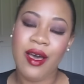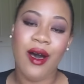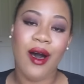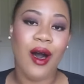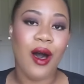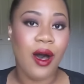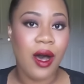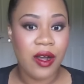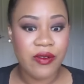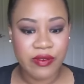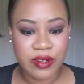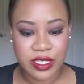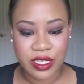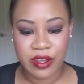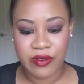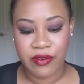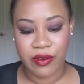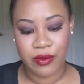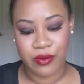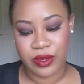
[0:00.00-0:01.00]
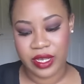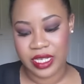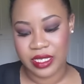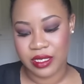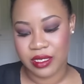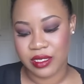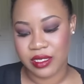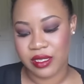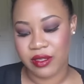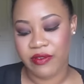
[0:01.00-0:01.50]
all for different
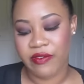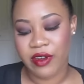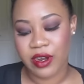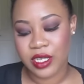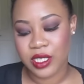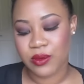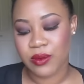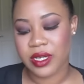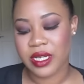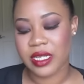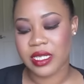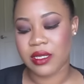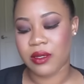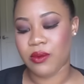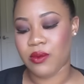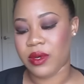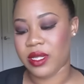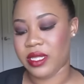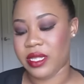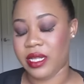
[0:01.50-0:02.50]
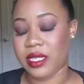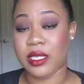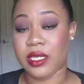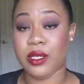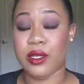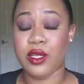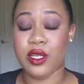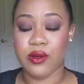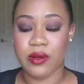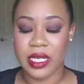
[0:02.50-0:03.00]
reasons. The first one is the one that's
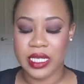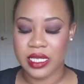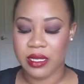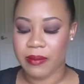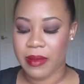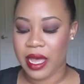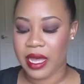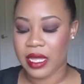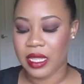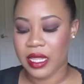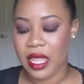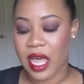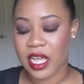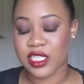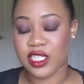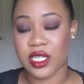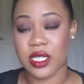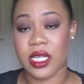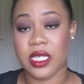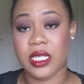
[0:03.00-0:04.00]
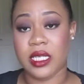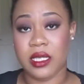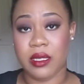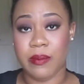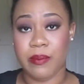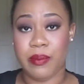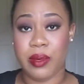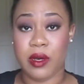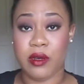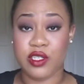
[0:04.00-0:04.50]
newest to my collection. This is the
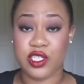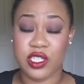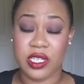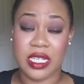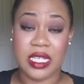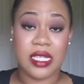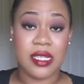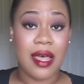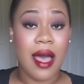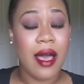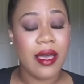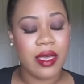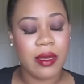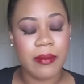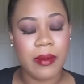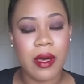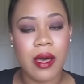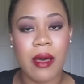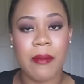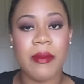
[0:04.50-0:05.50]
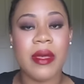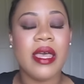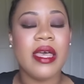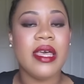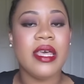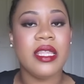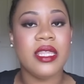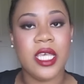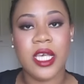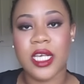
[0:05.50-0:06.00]
Boscia Sake Balm.
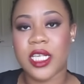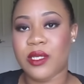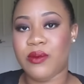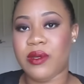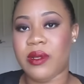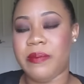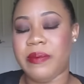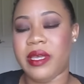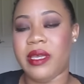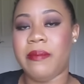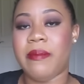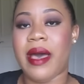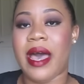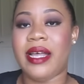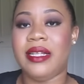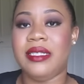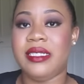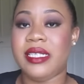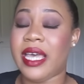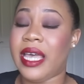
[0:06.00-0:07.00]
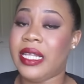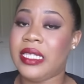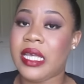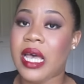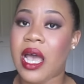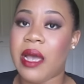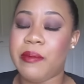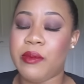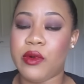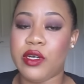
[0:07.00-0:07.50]
This would be my
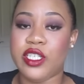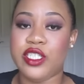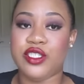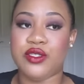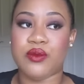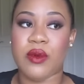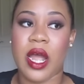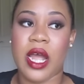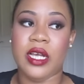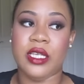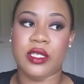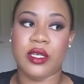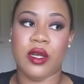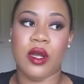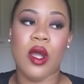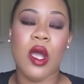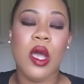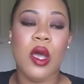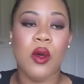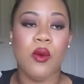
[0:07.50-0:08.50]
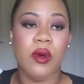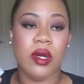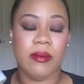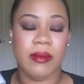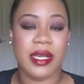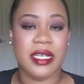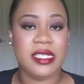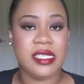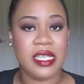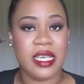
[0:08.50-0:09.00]
daytime moisturizer when
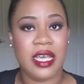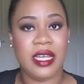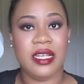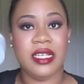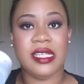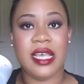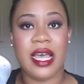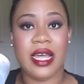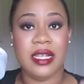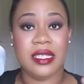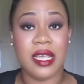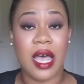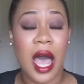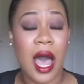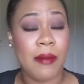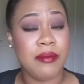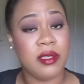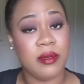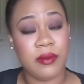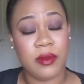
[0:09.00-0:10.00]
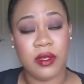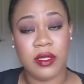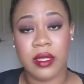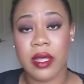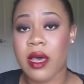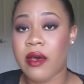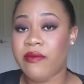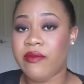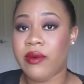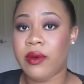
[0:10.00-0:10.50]
my skin is at its optimal
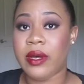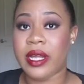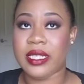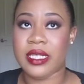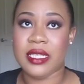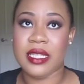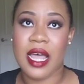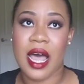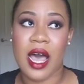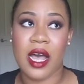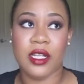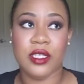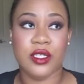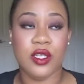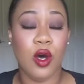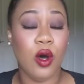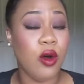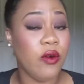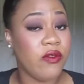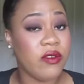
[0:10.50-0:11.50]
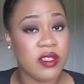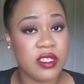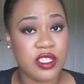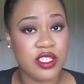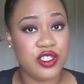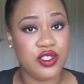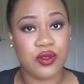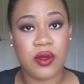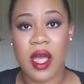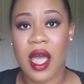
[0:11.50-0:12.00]
level. It's not
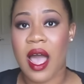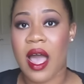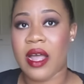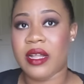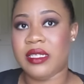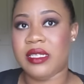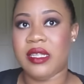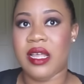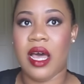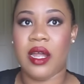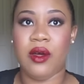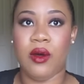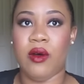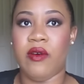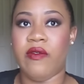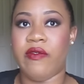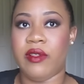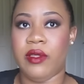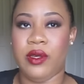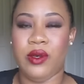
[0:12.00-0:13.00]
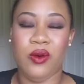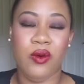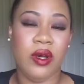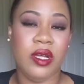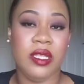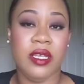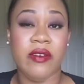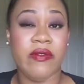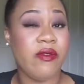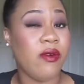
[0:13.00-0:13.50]
overly dry, it's not overly
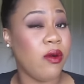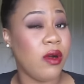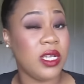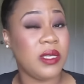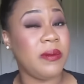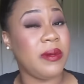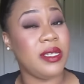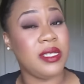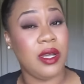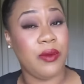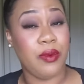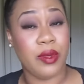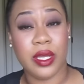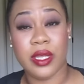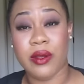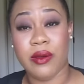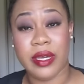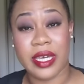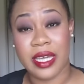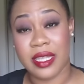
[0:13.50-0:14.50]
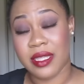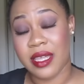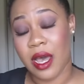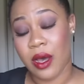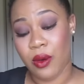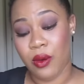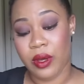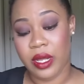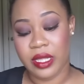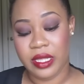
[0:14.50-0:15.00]
oily, of course, because I really don't get
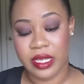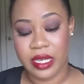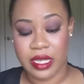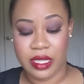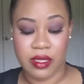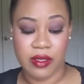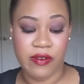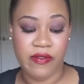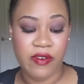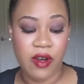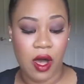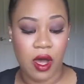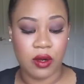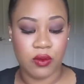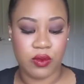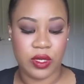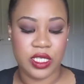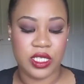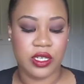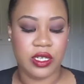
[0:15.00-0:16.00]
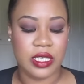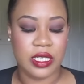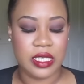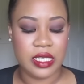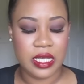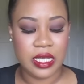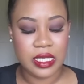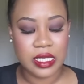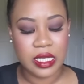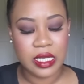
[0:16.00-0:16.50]
that oily in the fall and winter
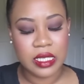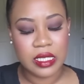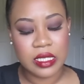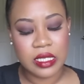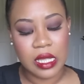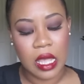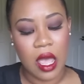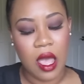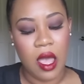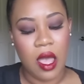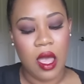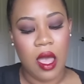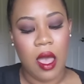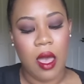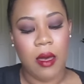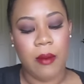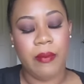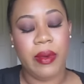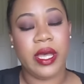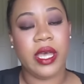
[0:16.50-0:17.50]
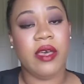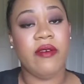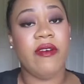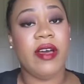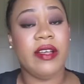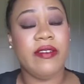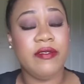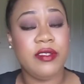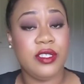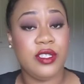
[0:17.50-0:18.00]
seasons. But if
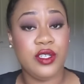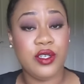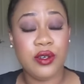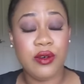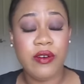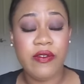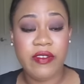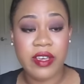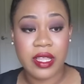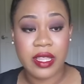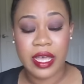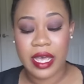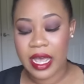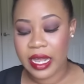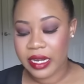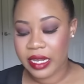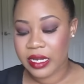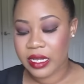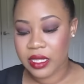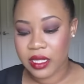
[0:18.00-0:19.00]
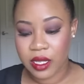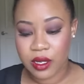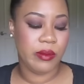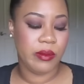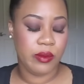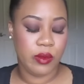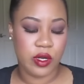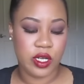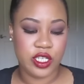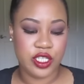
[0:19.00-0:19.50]
I do feel like I need a little
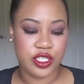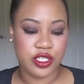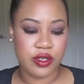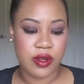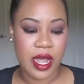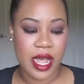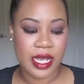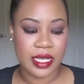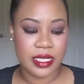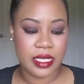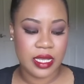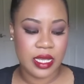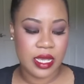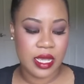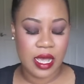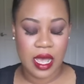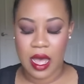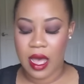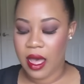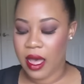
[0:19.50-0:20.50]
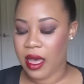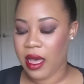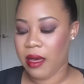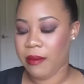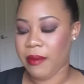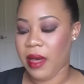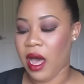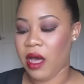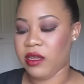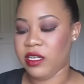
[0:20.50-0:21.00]
moisturizing,
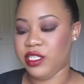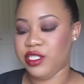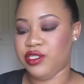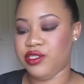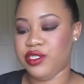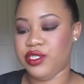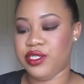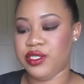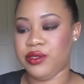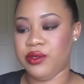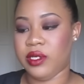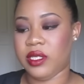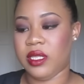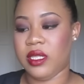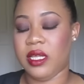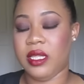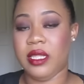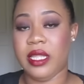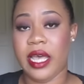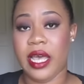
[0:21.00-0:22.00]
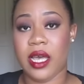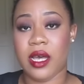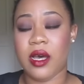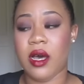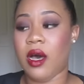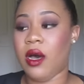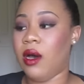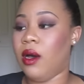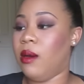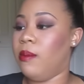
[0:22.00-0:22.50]
um, I'll introduce the
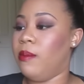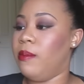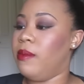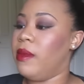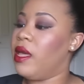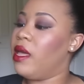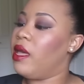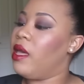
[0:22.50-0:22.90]
Lancome